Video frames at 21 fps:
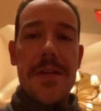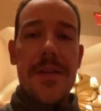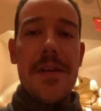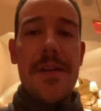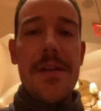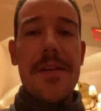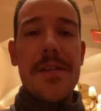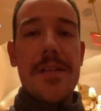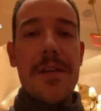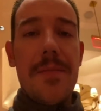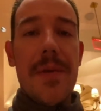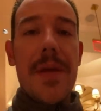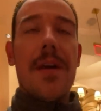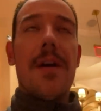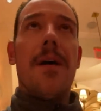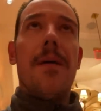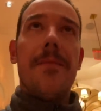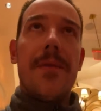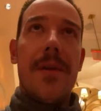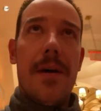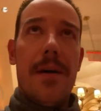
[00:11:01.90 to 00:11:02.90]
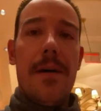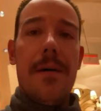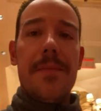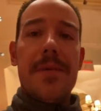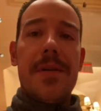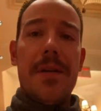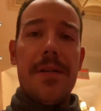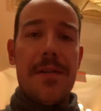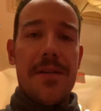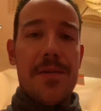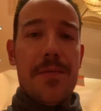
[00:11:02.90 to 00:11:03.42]
as it is to become numb
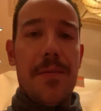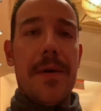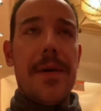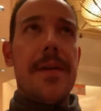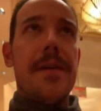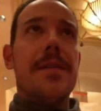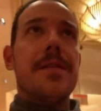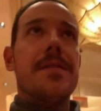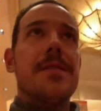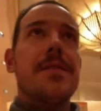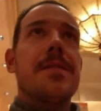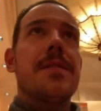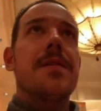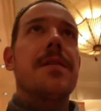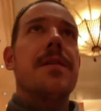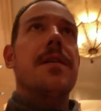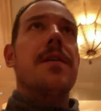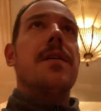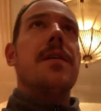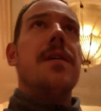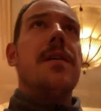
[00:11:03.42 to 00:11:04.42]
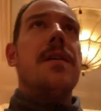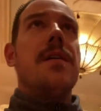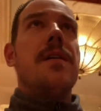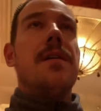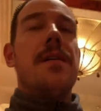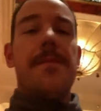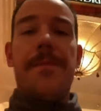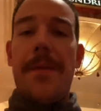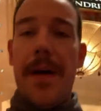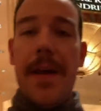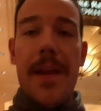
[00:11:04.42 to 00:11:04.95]
to the swings,
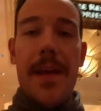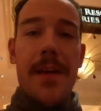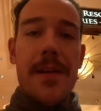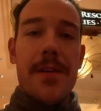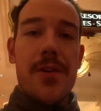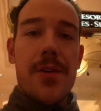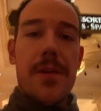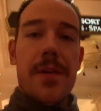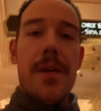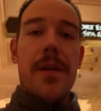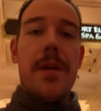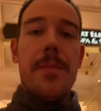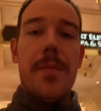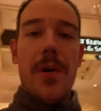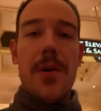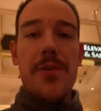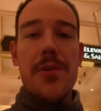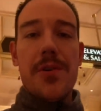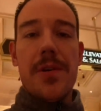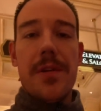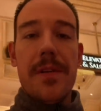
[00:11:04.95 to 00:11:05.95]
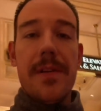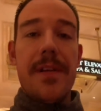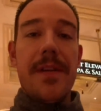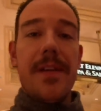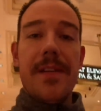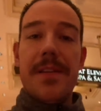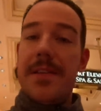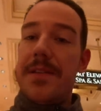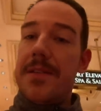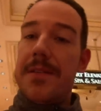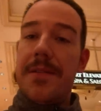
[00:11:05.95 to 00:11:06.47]
financially and emotionally,
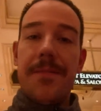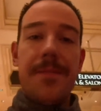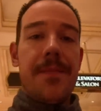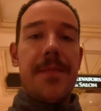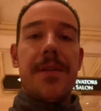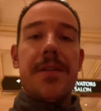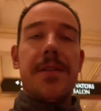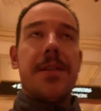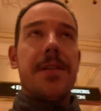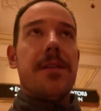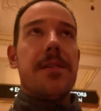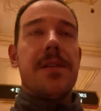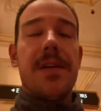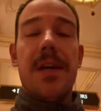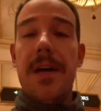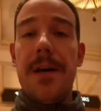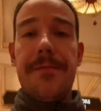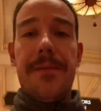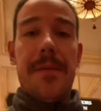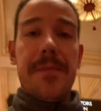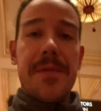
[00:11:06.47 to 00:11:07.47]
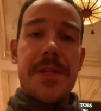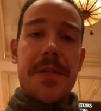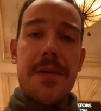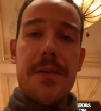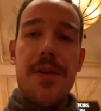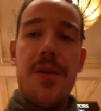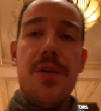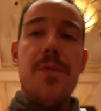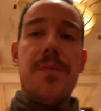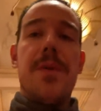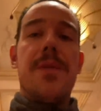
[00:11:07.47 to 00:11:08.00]
it's still tough. I'm still
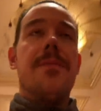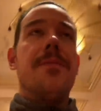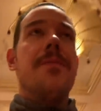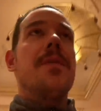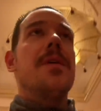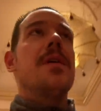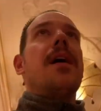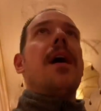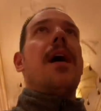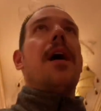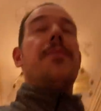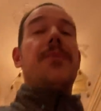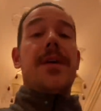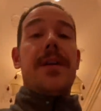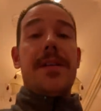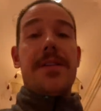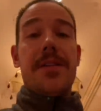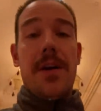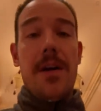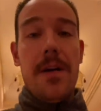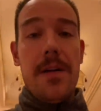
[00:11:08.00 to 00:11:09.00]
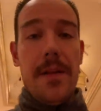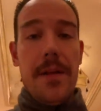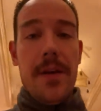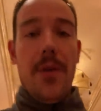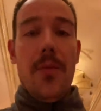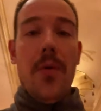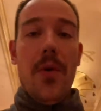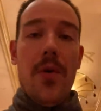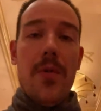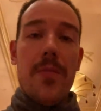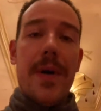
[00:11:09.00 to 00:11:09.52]
human. I may talk like a
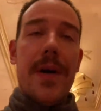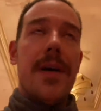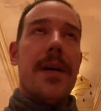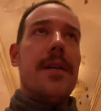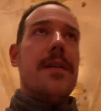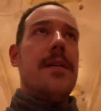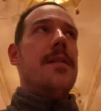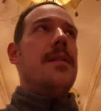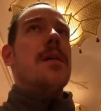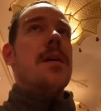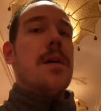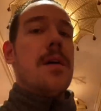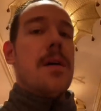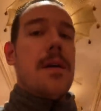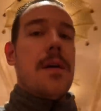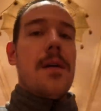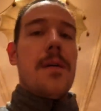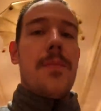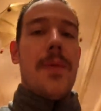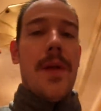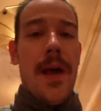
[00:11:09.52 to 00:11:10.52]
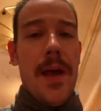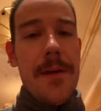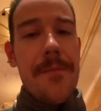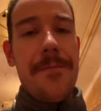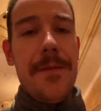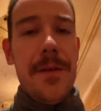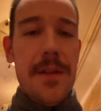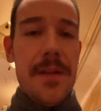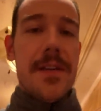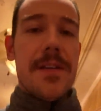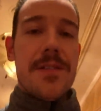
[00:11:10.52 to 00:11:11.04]
robot, but I have
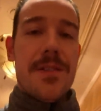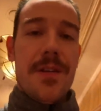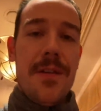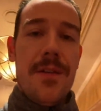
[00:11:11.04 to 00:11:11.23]
feelings